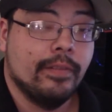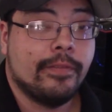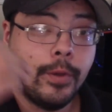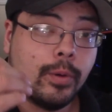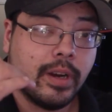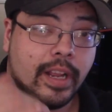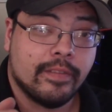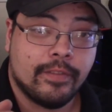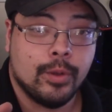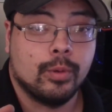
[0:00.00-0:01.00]
fewer
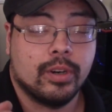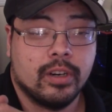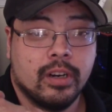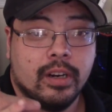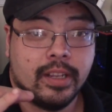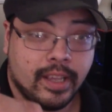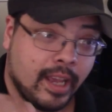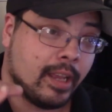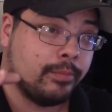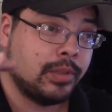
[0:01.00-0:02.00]
and fewer
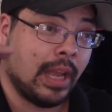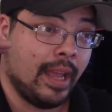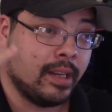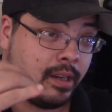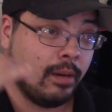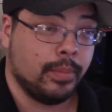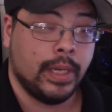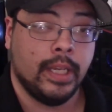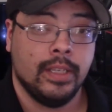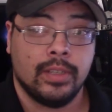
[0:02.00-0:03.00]
games and
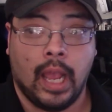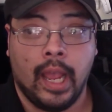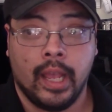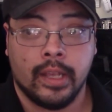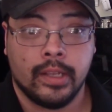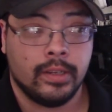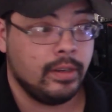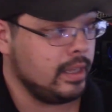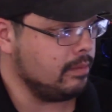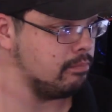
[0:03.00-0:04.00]
companies and
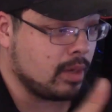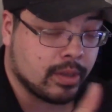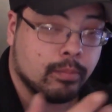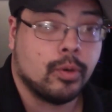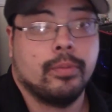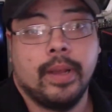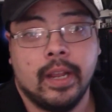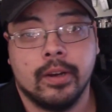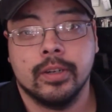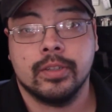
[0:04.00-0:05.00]
motherboard
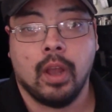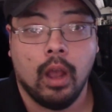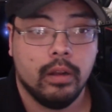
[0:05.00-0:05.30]
makers